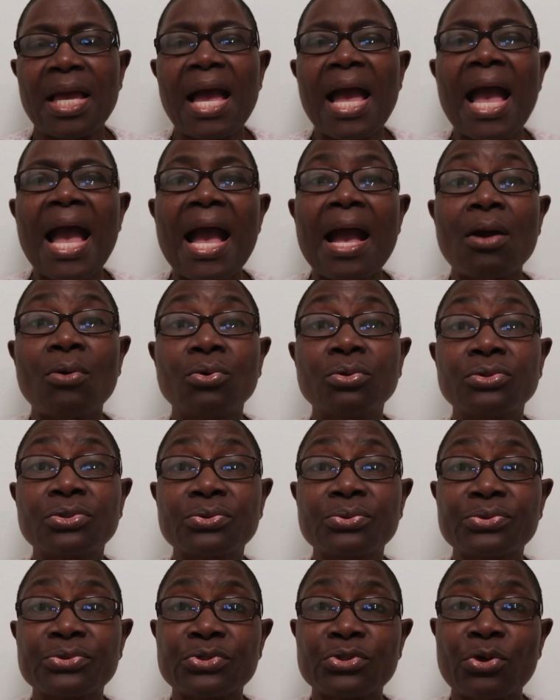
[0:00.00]
how
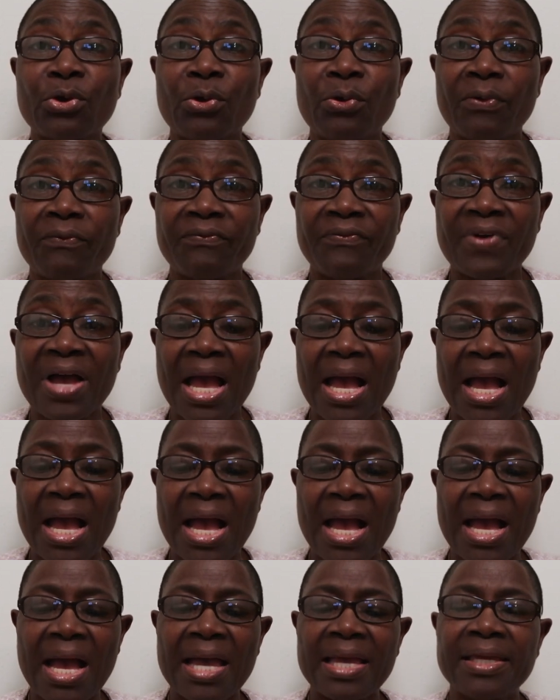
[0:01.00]
to
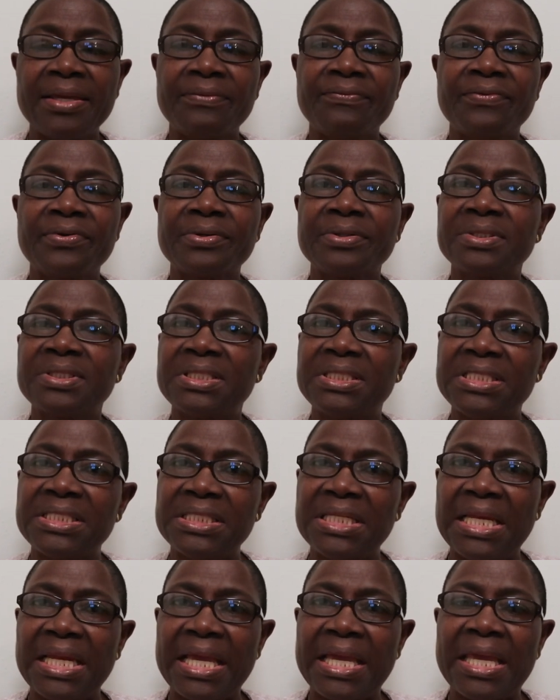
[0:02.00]
survive
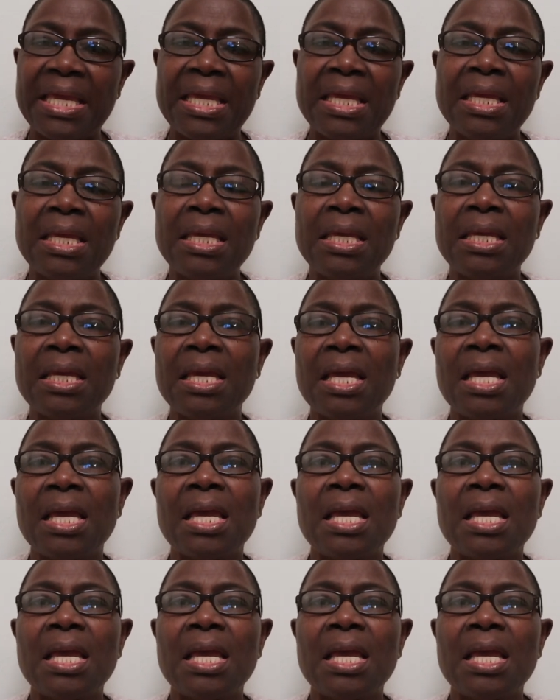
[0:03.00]
delay